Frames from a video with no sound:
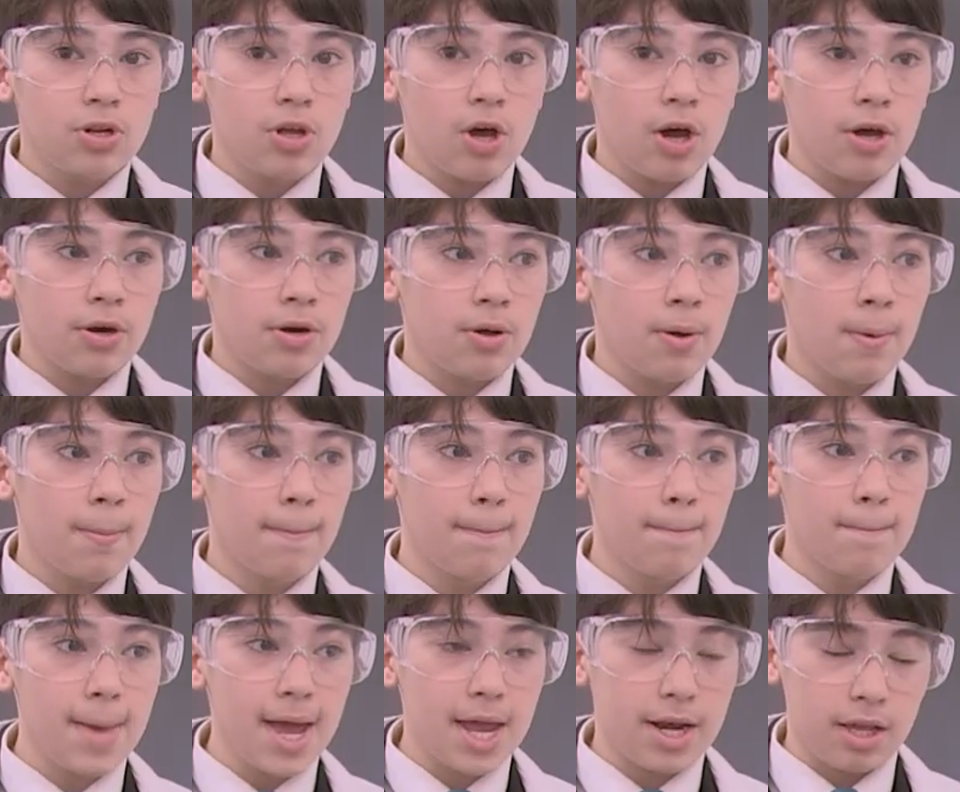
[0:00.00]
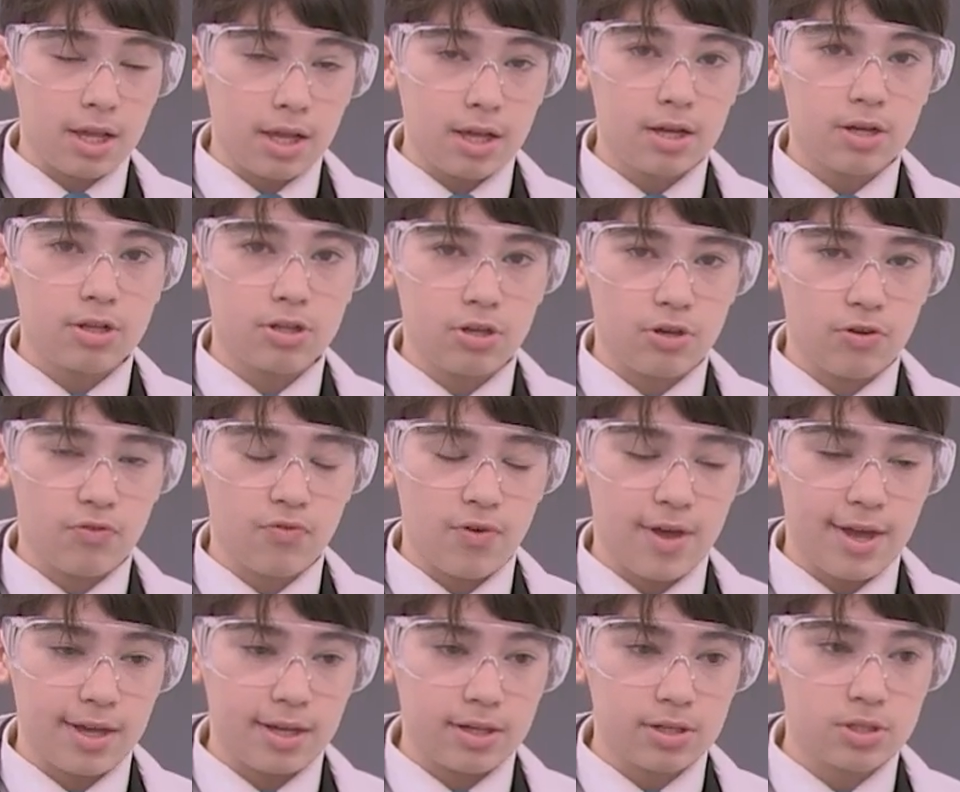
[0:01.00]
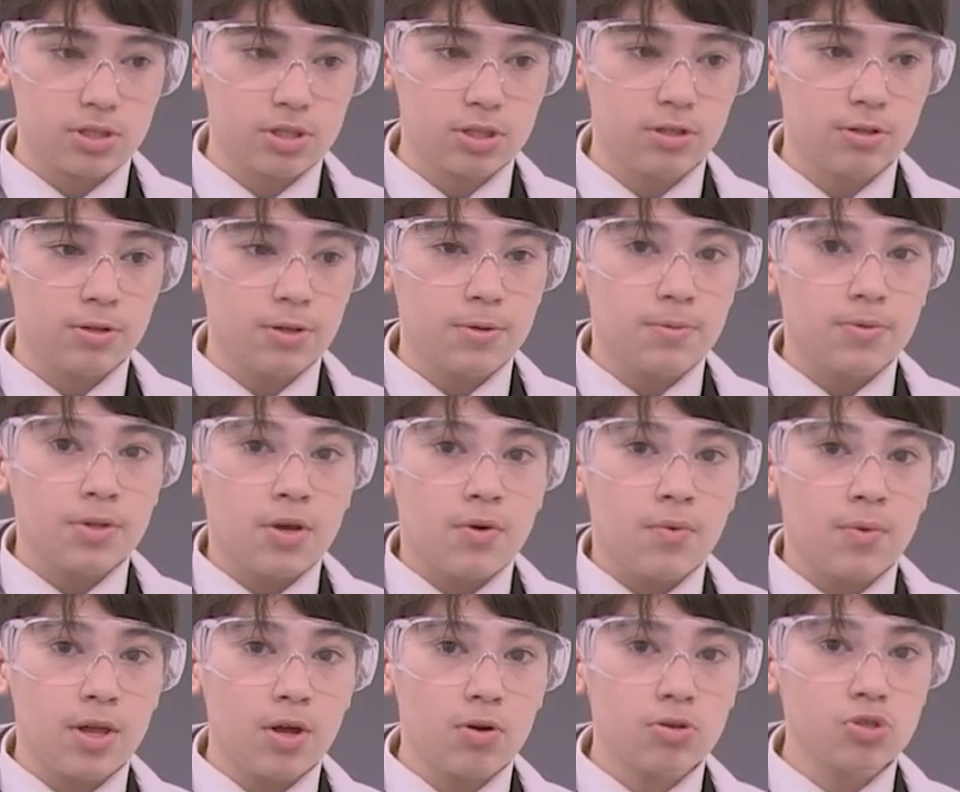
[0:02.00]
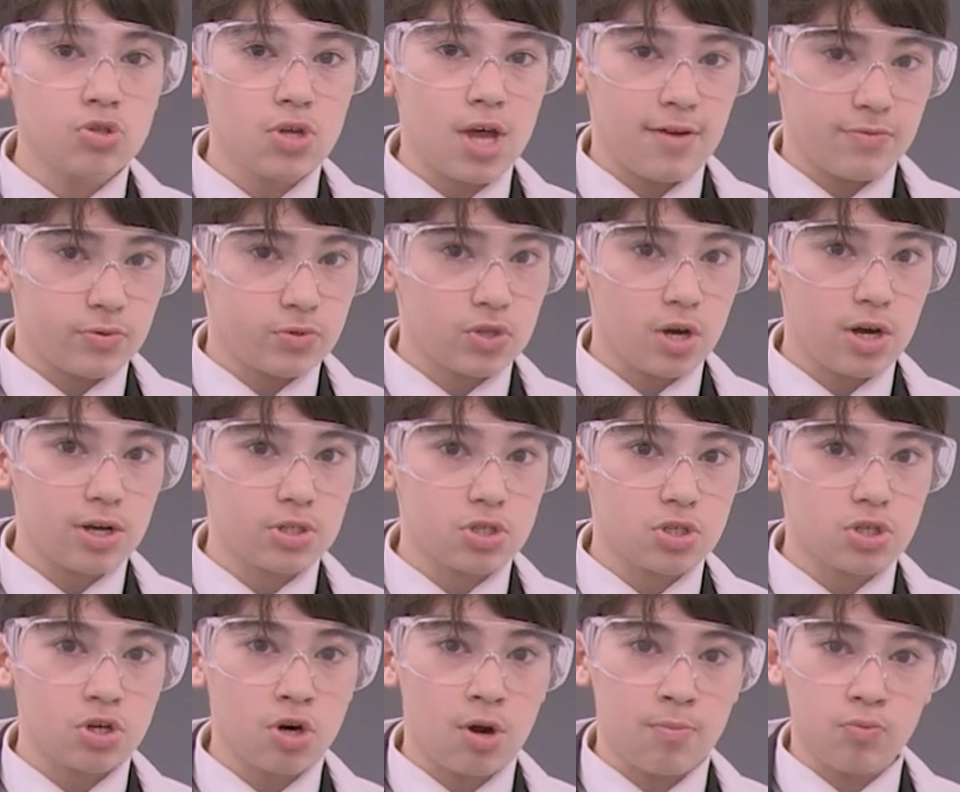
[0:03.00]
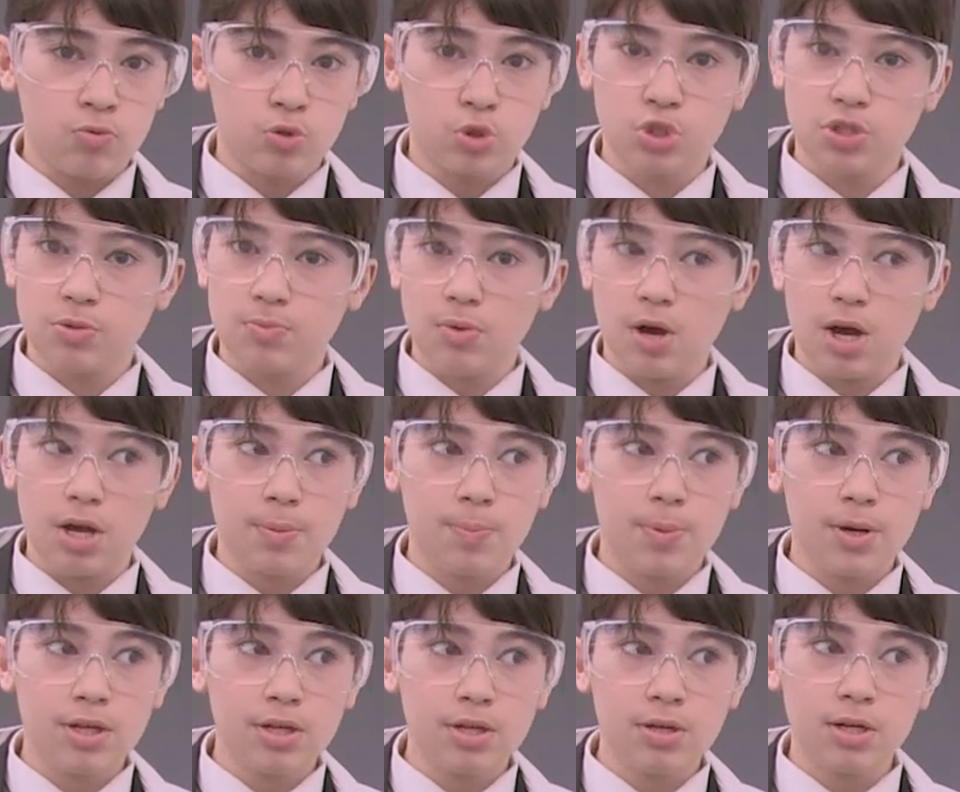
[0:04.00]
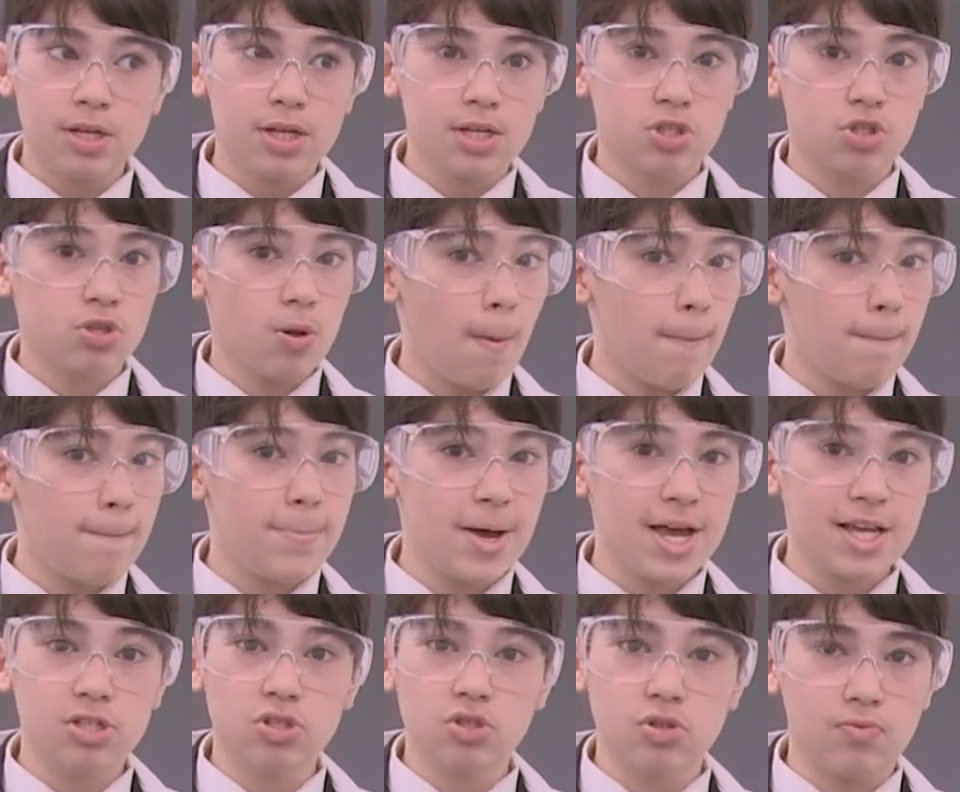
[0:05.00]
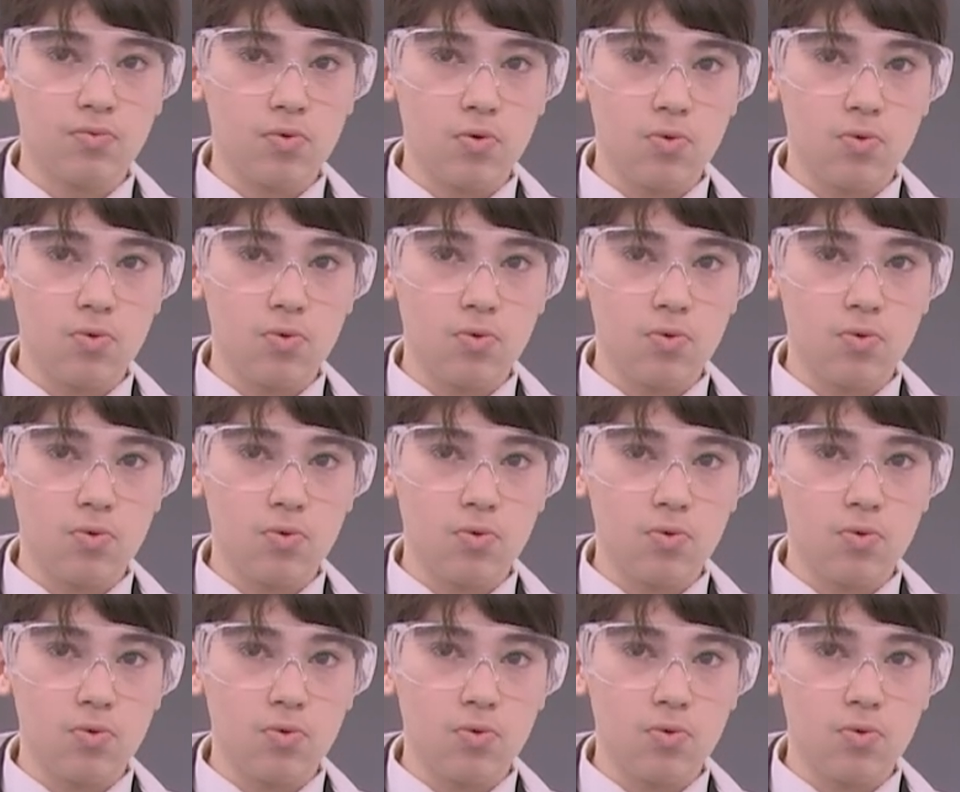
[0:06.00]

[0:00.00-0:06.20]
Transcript: learn many new things. We also have Science Club, which in my opinion is the best of